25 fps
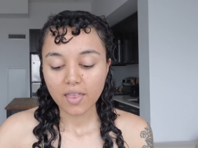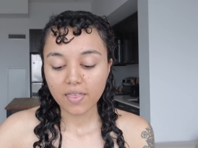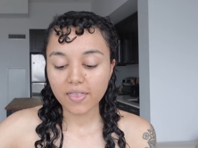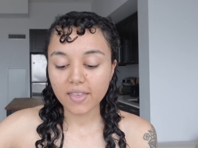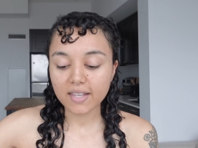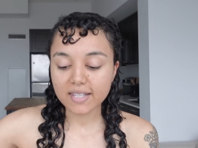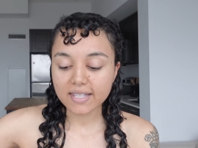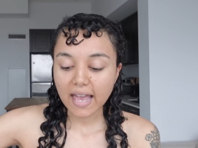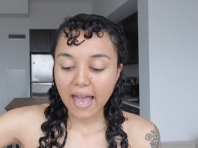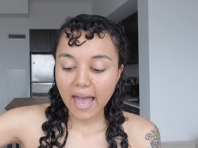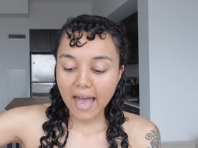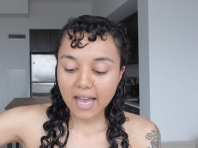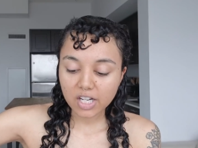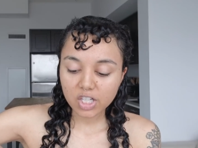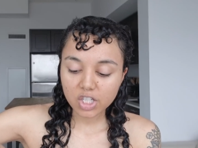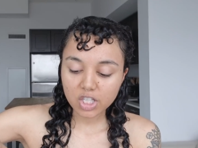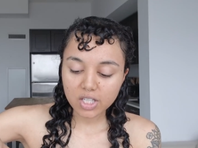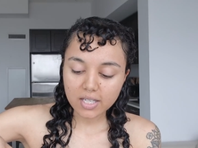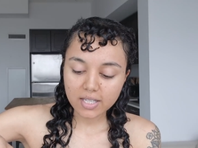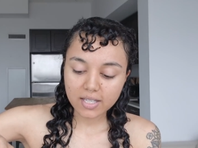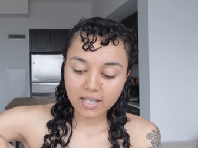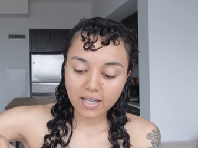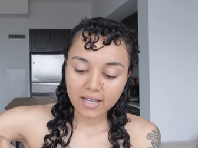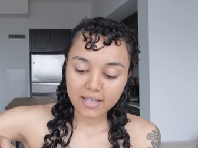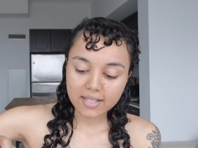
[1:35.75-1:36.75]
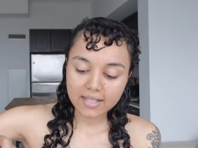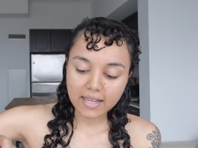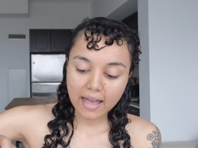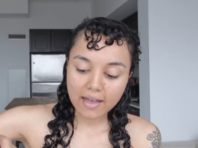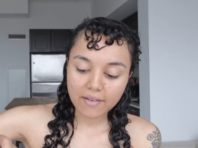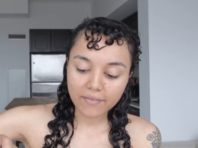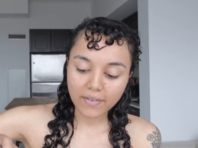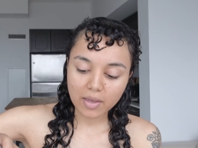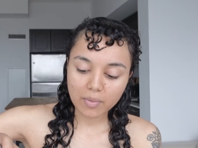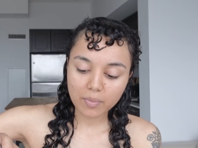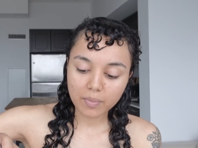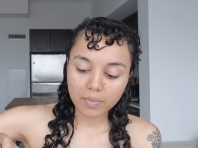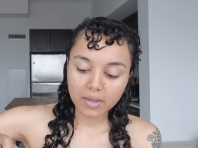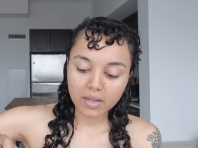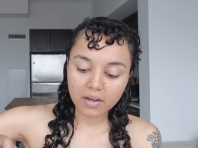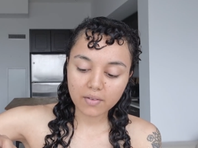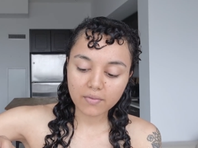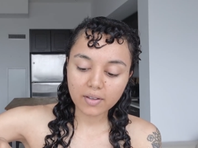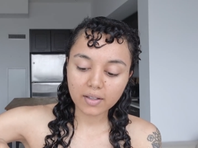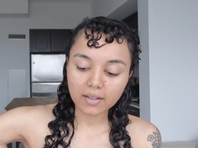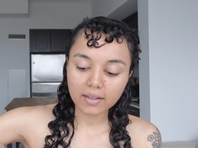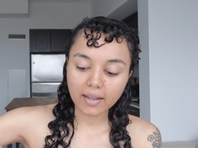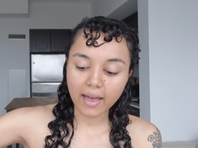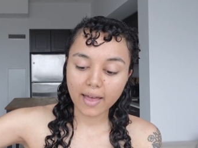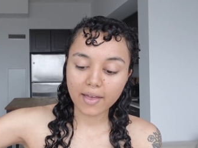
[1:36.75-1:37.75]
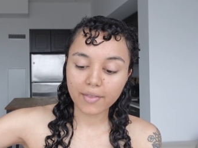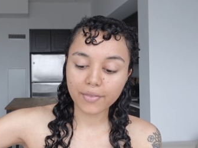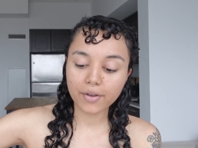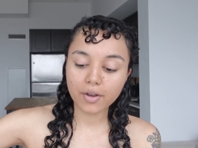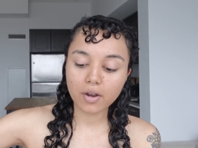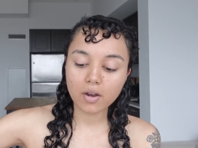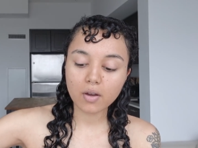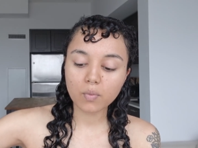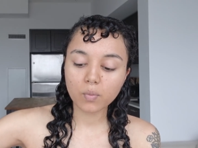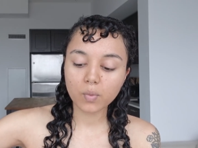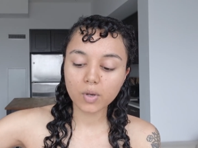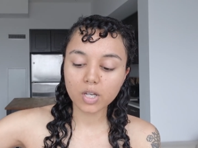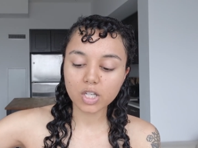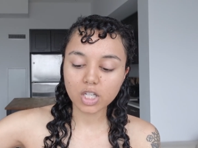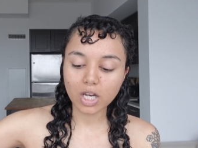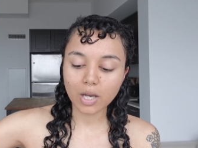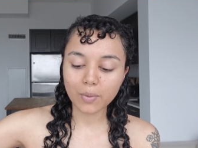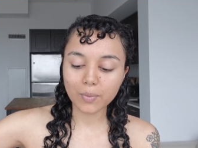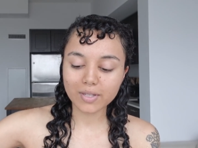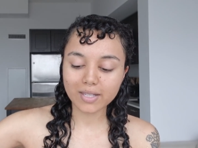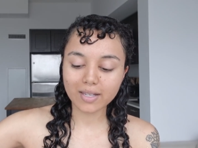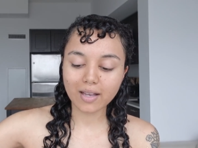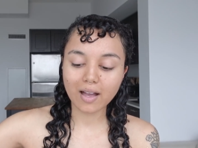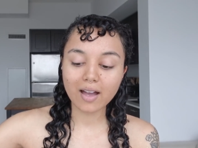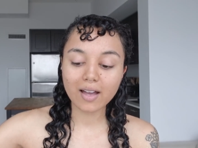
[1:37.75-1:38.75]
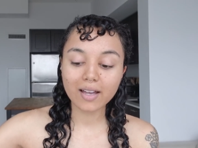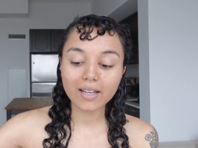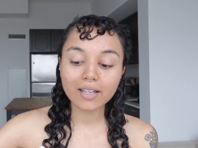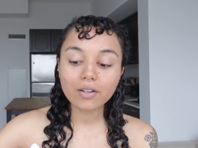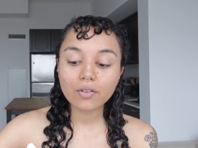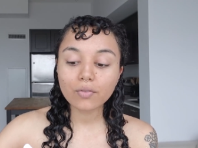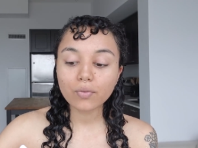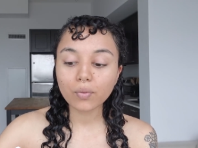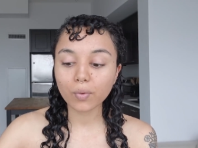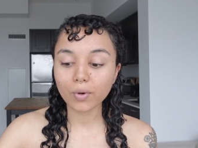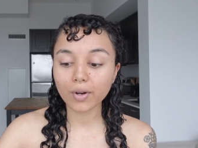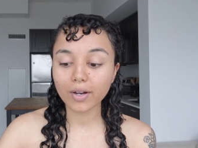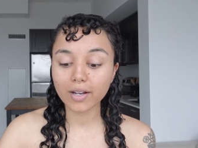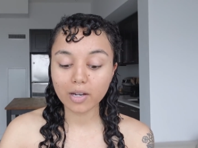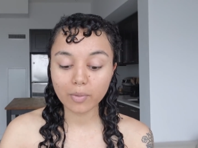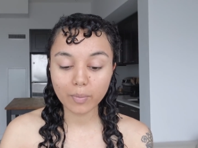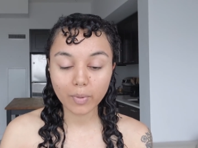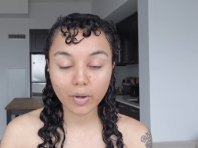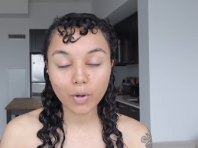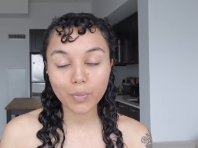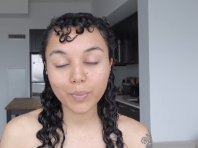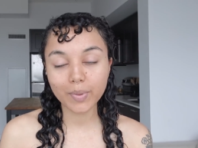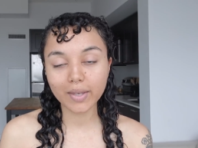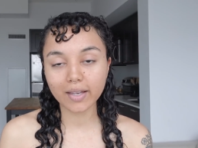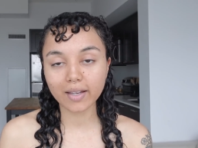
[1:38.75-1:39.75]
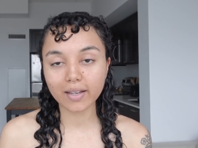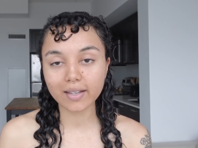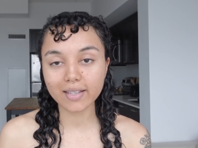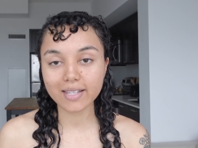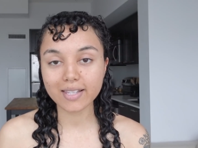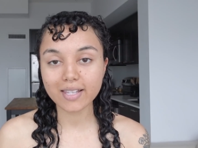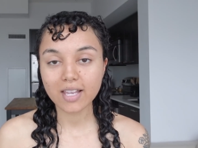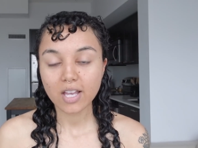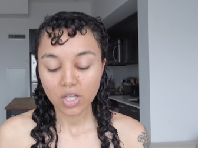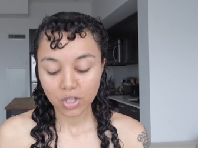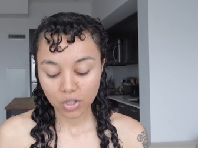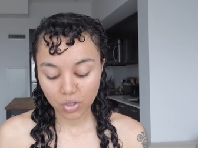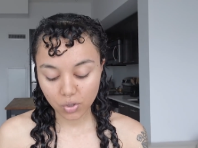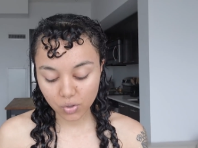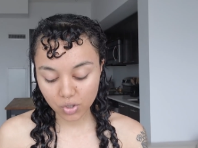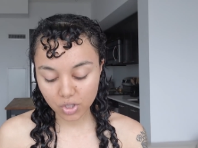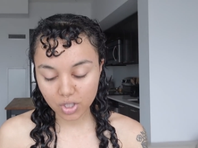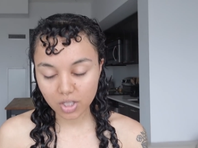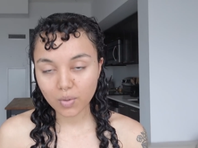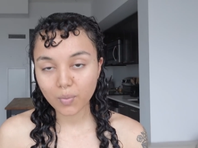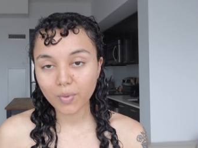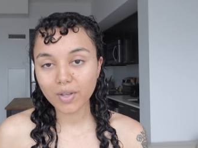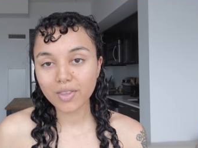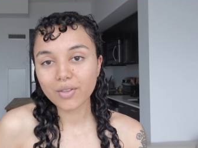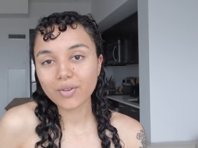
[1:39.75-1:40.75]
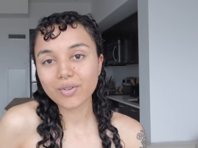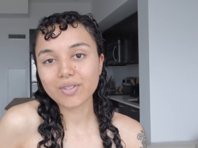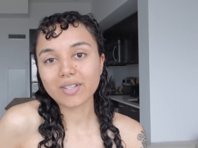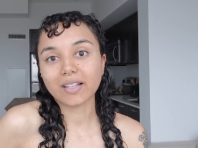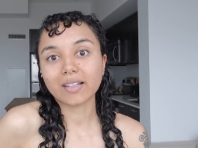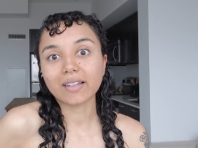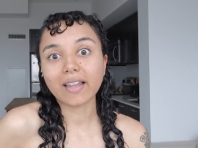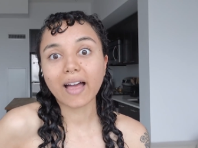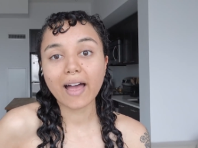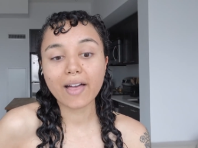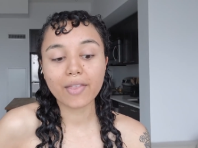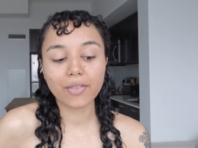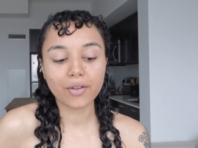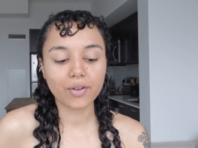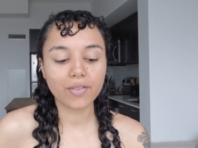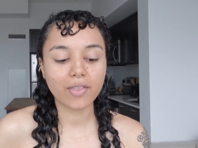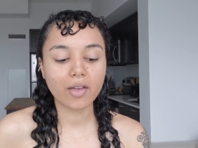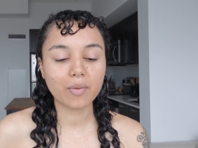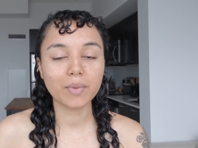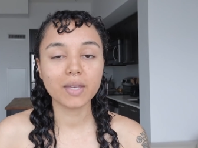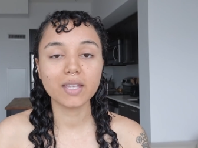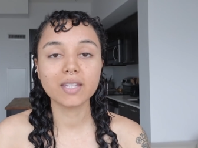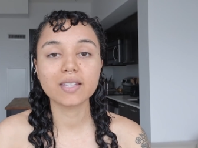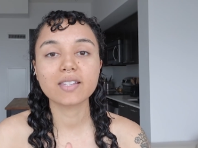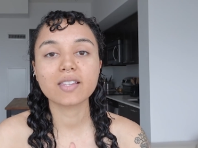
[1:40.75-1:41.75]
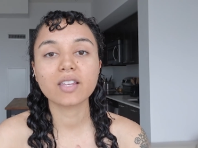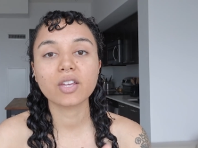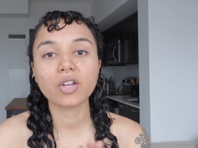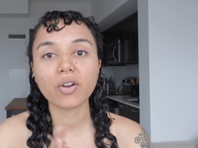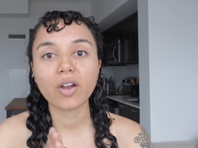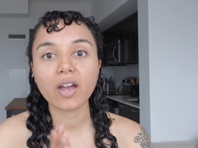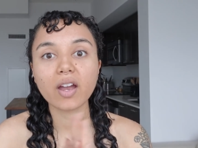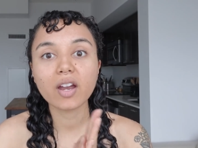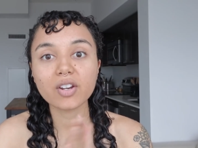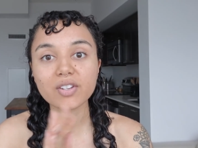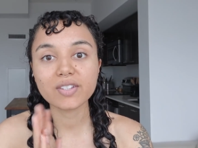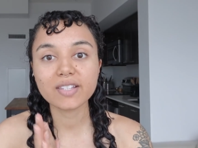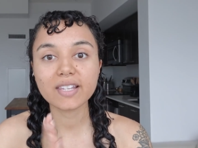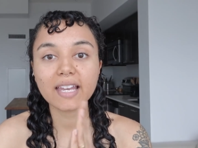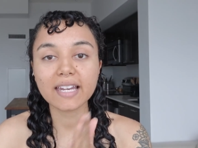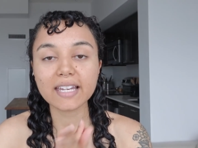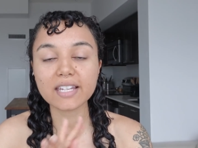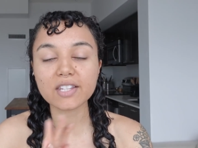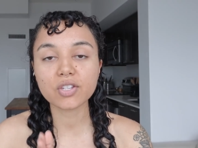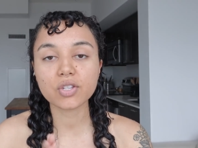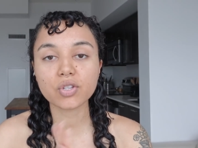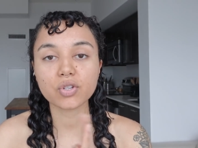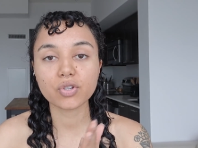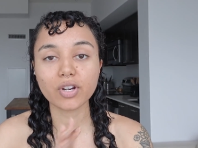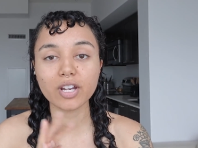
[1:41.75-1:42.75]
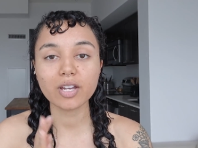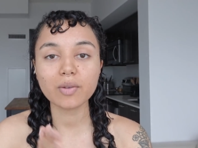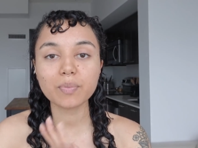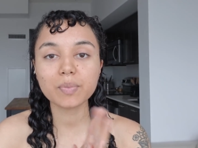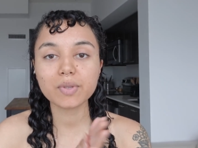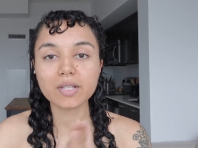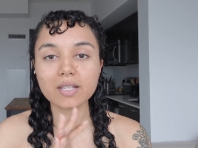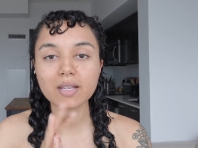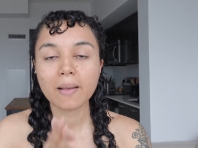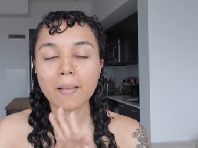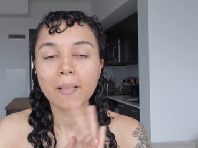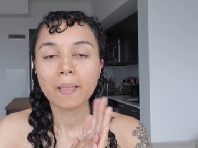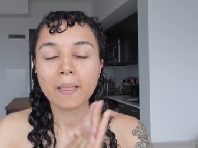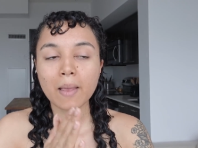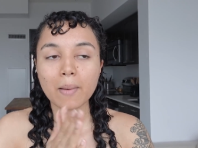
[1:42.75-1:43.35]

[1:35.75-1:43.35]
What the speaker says: This actually does have a bit of a lather, which I was kind of worried about because usually when there's a lather, that means that your hair is getting stripped.